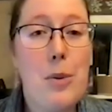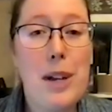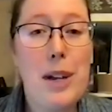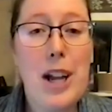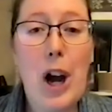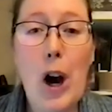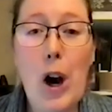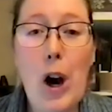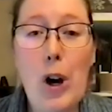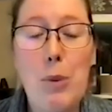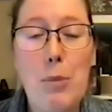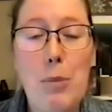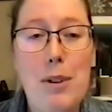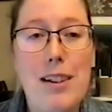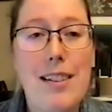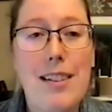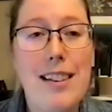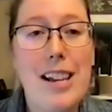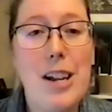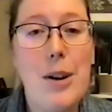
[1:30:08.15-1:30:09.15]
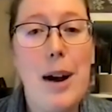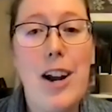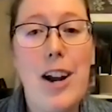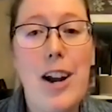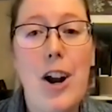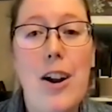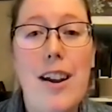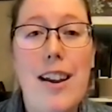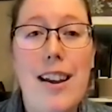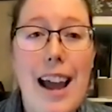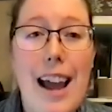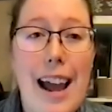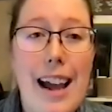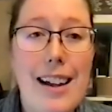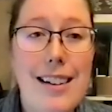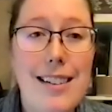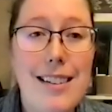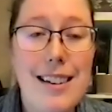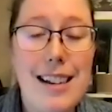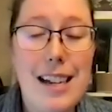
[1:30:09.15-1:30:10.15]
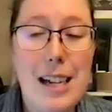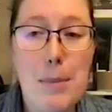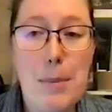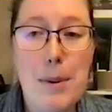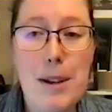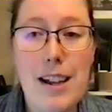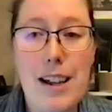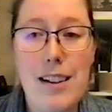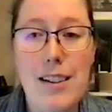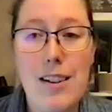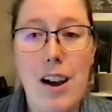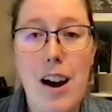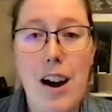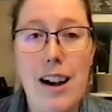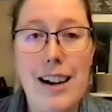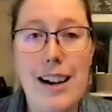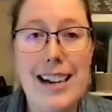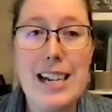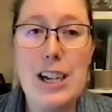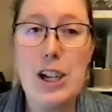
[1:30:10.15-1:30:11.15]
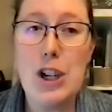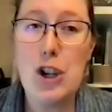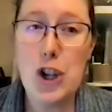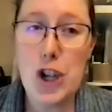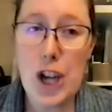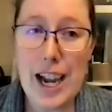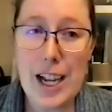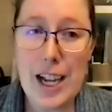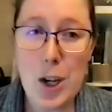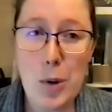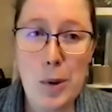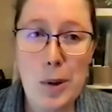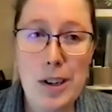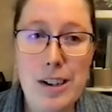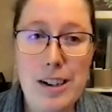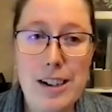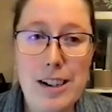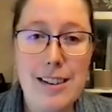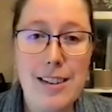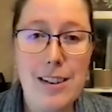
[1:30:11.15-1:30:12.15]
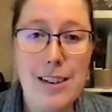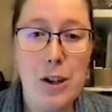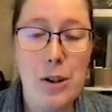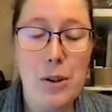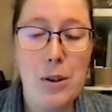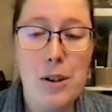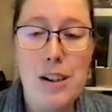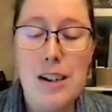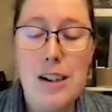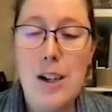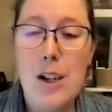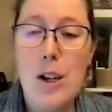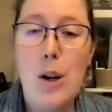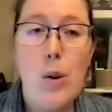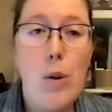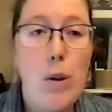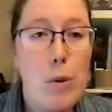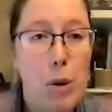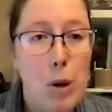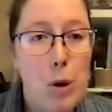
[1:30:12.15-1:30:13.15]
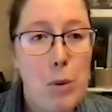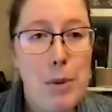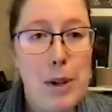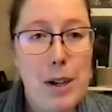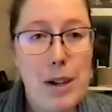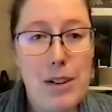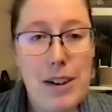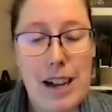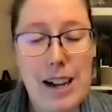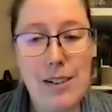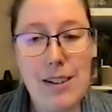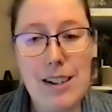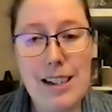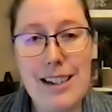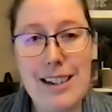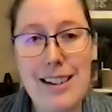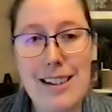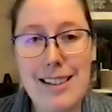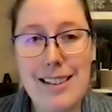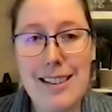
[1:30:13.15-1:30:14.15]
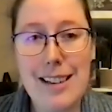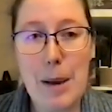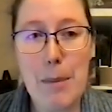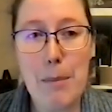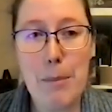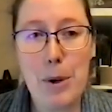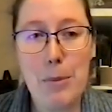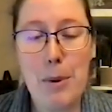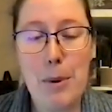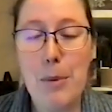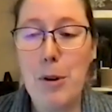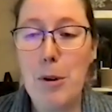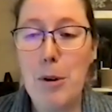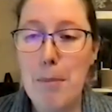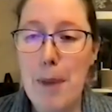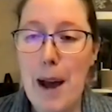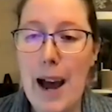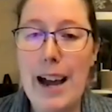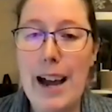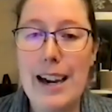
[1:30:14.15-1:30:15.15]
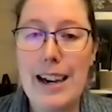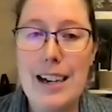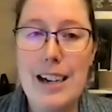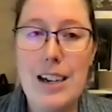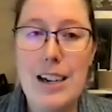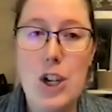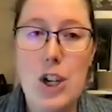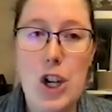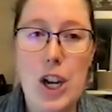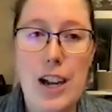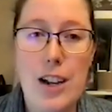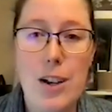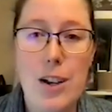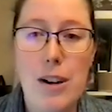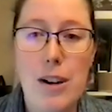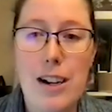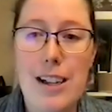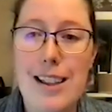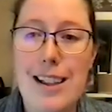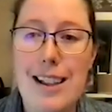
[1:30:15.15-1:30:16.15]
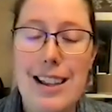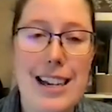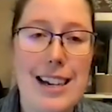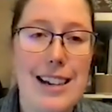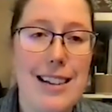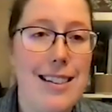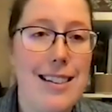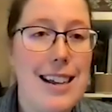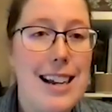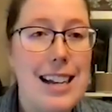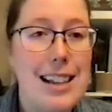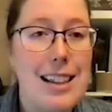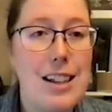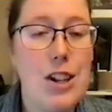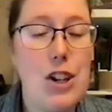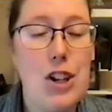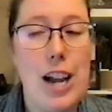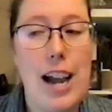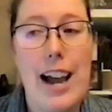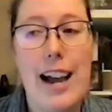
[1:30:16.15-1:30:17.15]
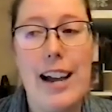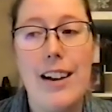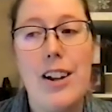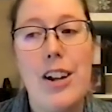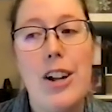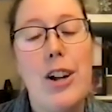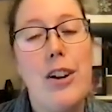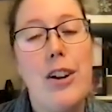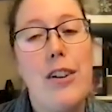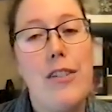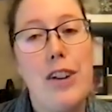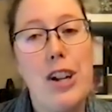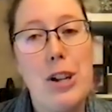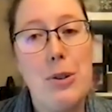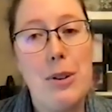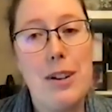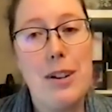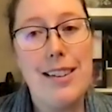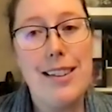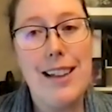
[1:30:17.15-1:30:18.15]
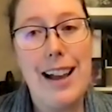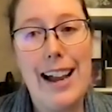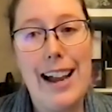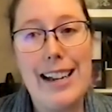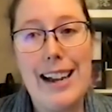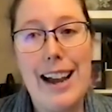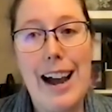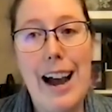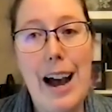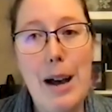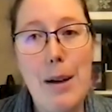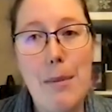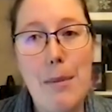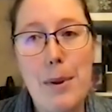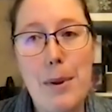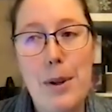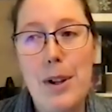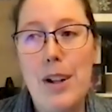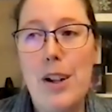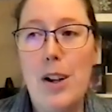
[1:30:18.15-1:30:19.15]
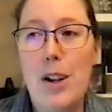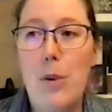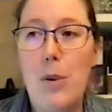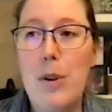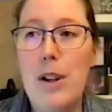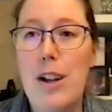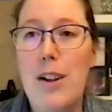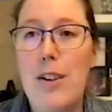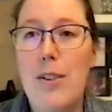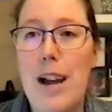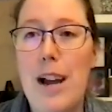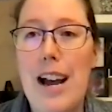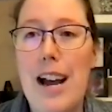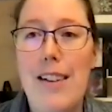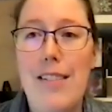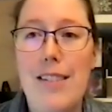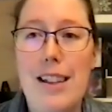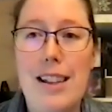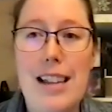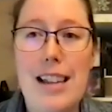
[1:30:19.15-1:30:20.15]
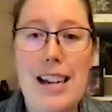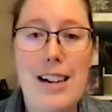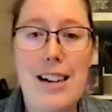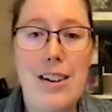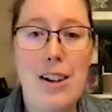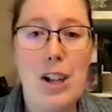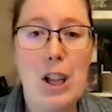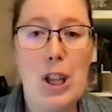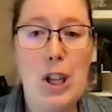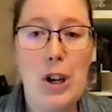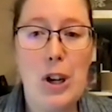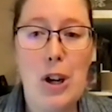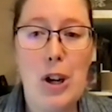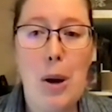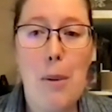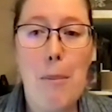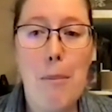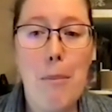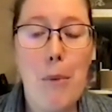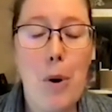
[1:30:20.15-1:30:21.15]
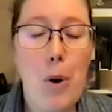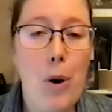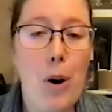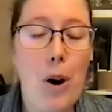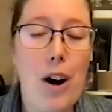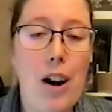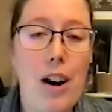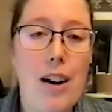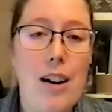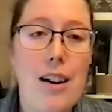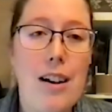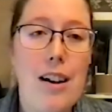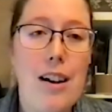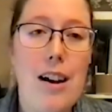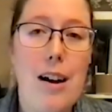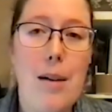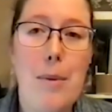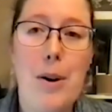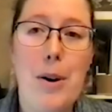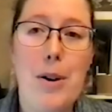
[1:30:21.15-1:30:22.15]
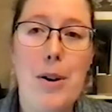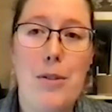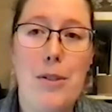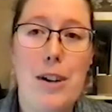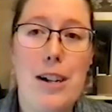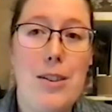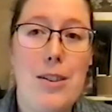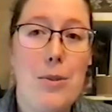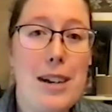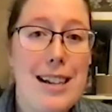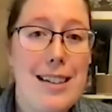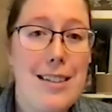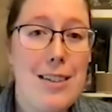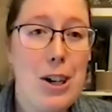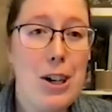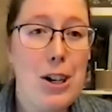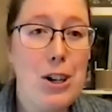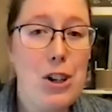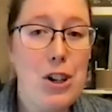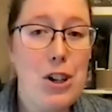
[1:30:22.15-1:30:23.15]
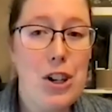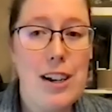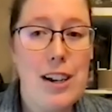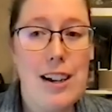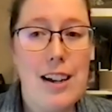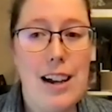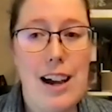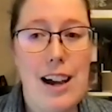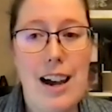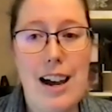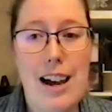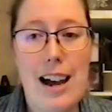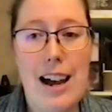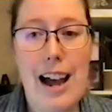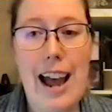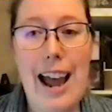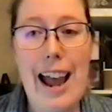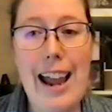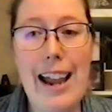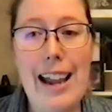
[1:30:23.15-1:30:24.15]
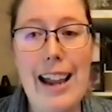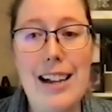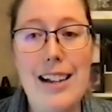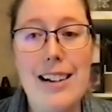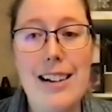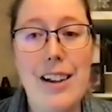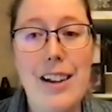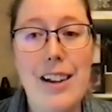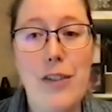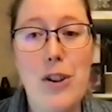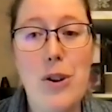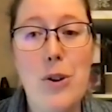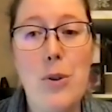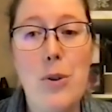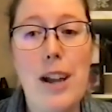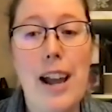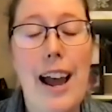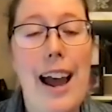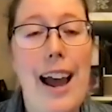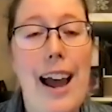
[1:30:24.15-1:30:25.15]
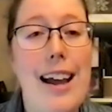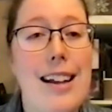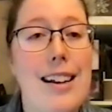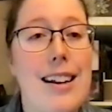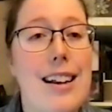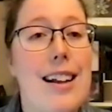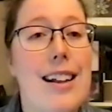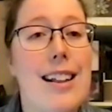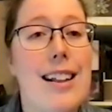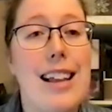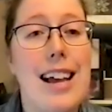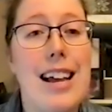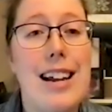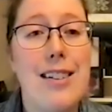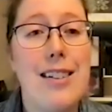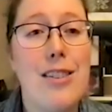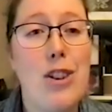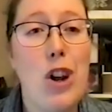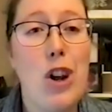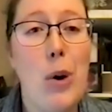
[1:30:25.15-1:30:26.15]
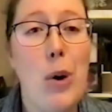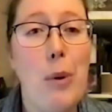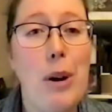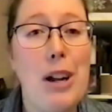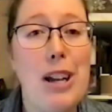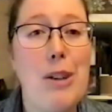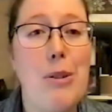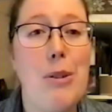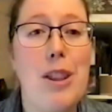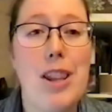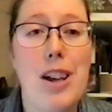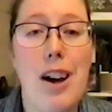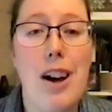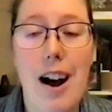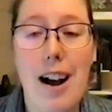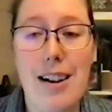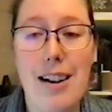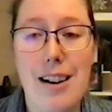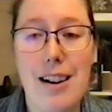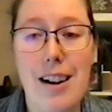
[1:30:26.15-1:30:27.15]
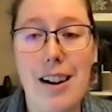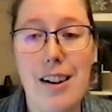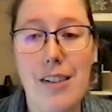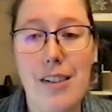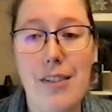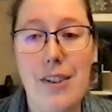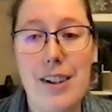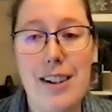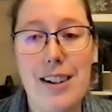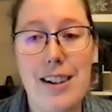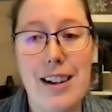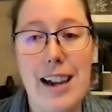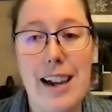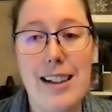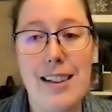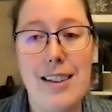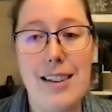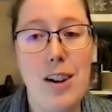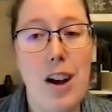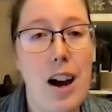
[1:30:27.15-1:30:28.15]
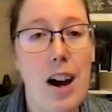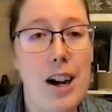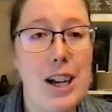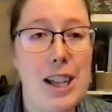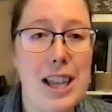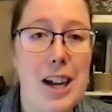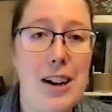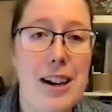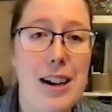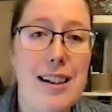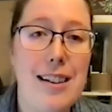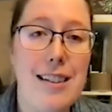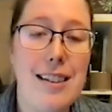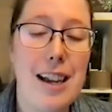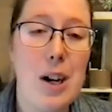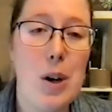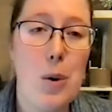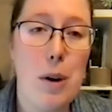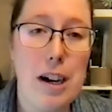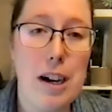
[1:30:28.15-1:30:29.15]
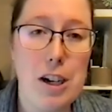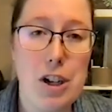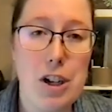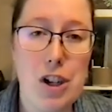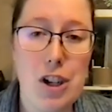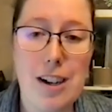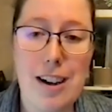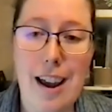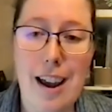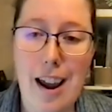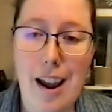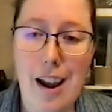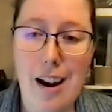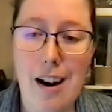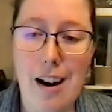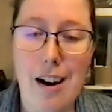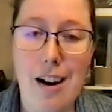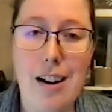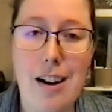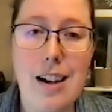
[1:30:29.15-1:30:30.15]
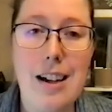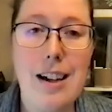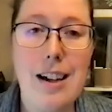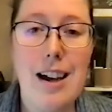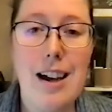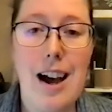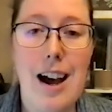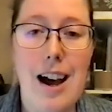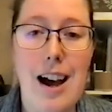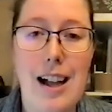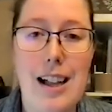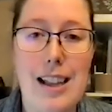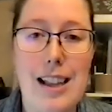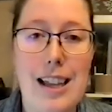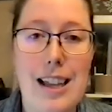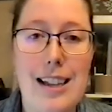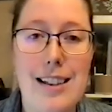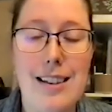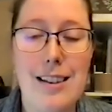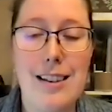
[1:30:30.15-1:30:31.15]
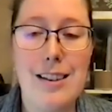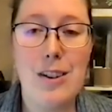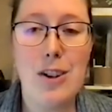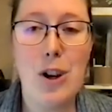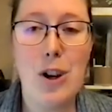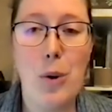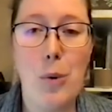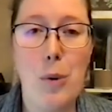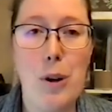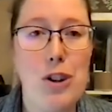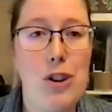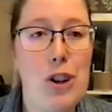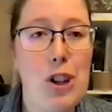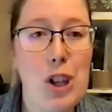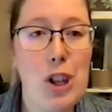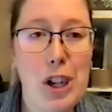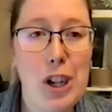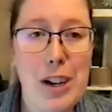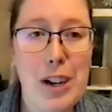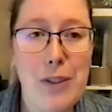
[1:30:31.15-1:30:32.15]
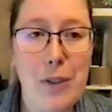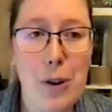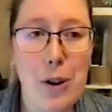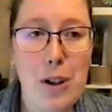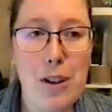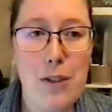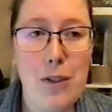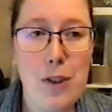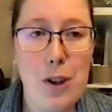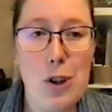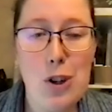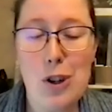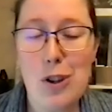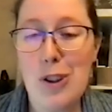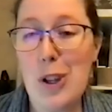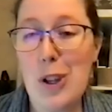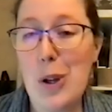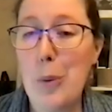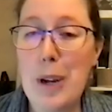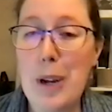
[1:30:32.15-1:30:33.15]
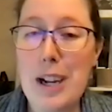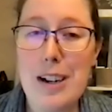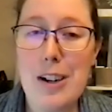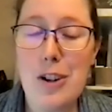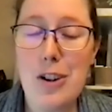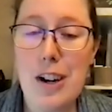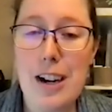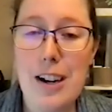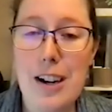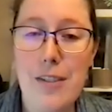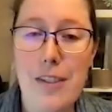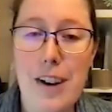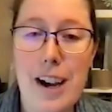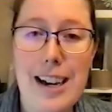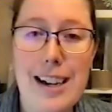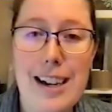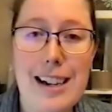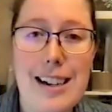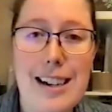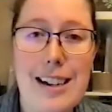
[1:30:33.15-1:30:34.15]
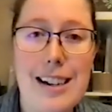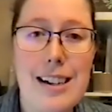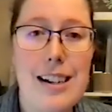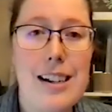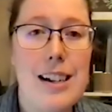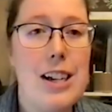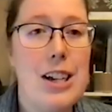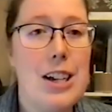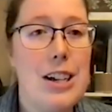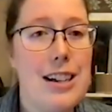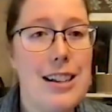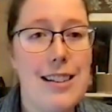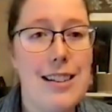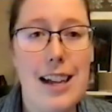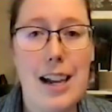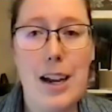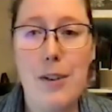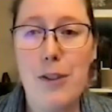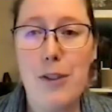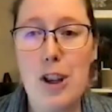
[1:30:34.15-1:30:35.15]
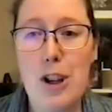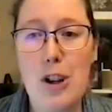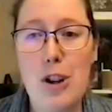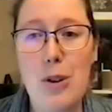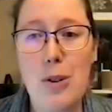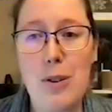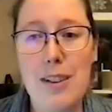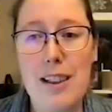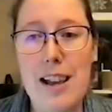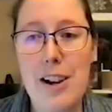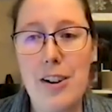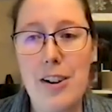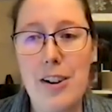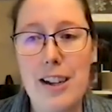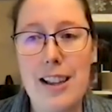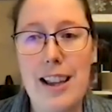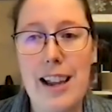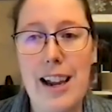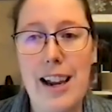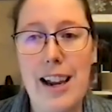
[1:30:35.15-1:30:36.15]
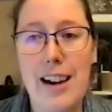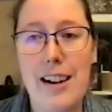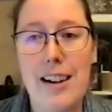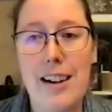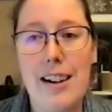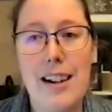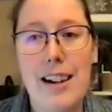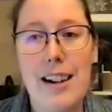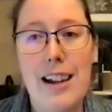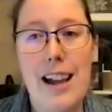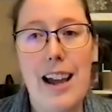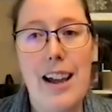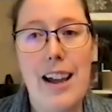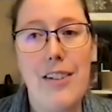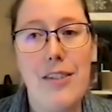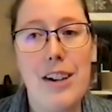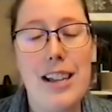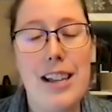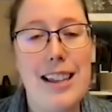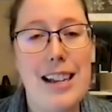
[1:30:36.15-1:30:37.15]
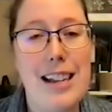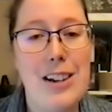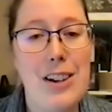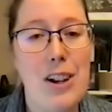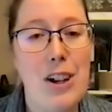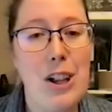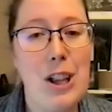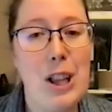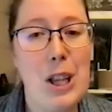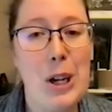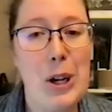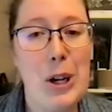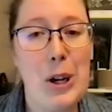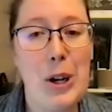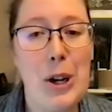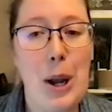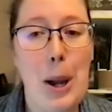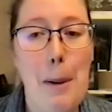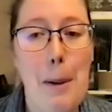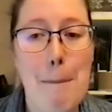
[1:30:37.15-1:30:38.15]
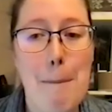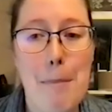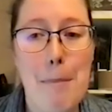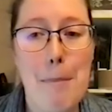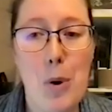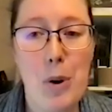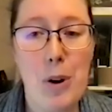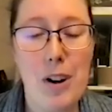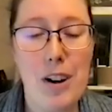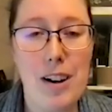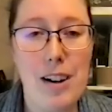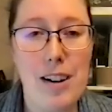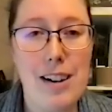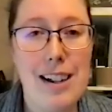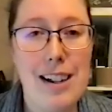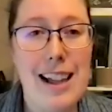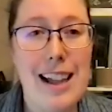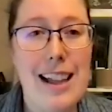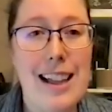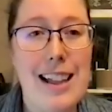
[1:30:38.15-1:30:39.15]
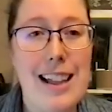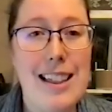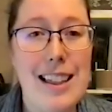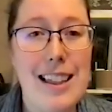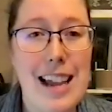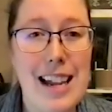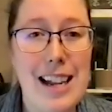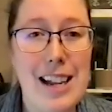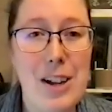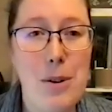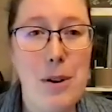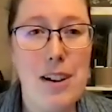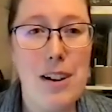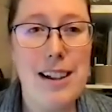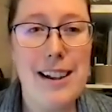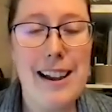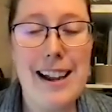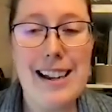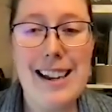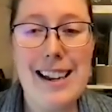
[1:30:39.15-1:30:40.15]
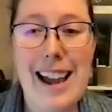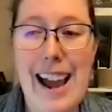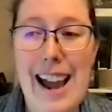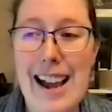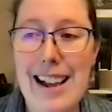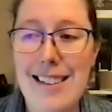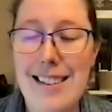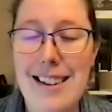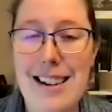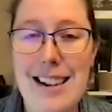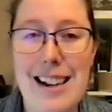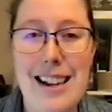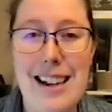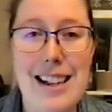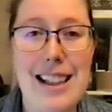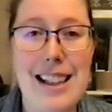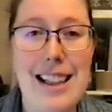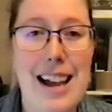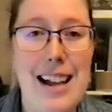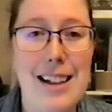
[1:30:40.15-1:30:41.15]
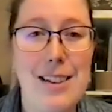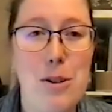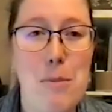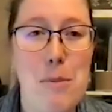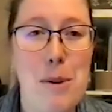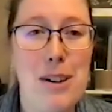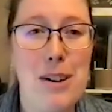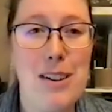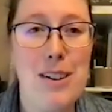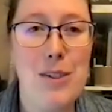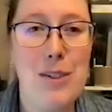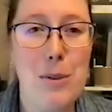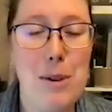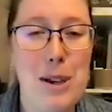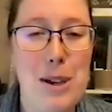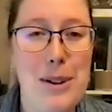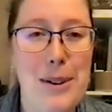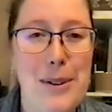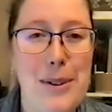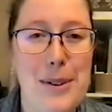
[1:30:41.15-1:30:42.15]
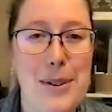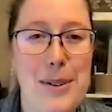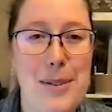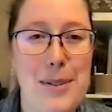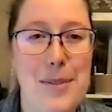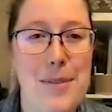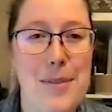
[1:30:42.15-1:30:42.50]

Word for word: We hope to see you at our next EPL talk in January. So we won't be around in December, but we're back in January. The link is in the chat for you to sign up. We also have the link to learn more about Orain's research. Uh, and if you can, let us know what you thought of tonight's talk. There is a questionnaire. Uh, lets us know what you're looking for in the future so that we can try and find it. You can sign up for the newsletter in there everything to learn more. Thank you all again. Cassidy, any last remarks from you?